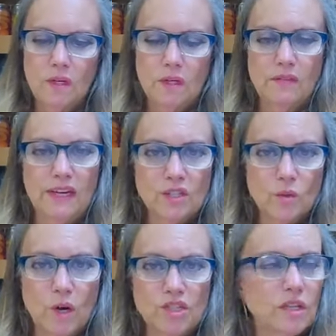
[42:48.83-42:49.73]
That is
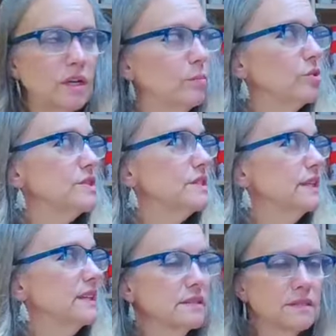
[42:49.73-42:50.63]
question number
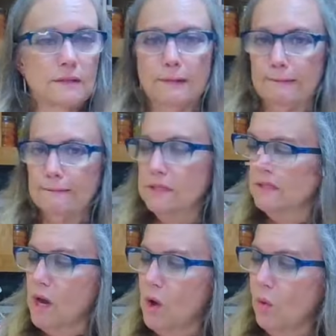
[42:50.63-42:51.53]
six.
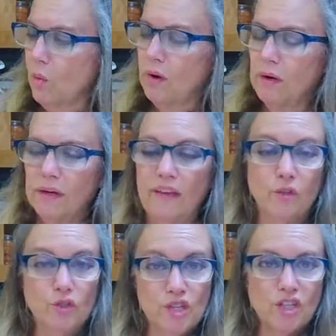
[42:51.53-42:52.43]
So if
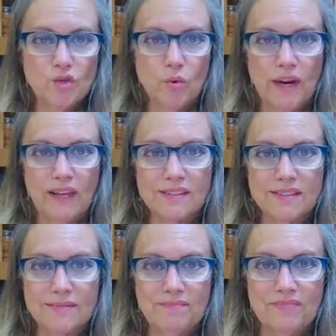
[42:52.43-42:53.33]
you're just joining
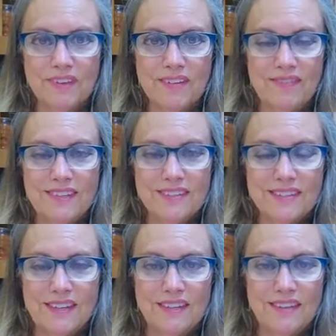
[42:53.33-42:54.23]
us, this
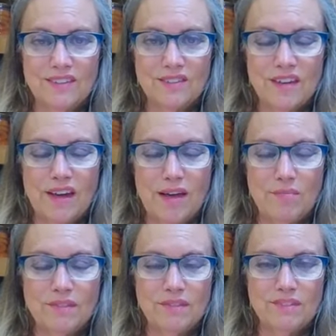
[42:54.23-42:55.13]
is
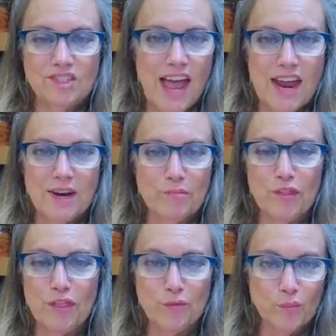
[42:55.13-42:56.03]
um, chat number
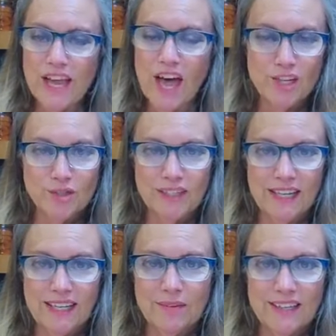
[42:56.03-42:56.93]

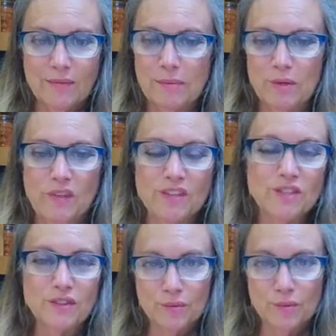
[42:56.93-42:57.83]
300. We've been doing this
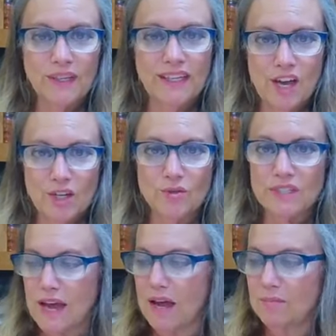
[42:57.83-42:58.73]
300
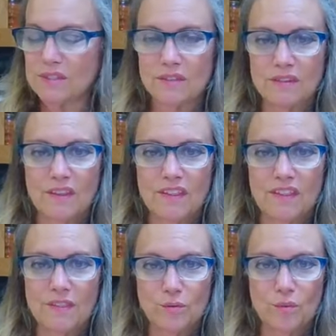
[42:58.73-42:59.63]
times,
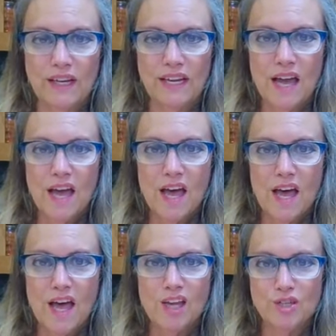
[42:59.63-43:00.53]

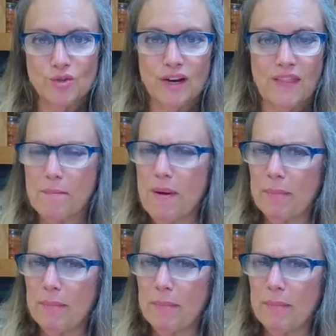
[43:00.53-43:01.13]
300, and that might be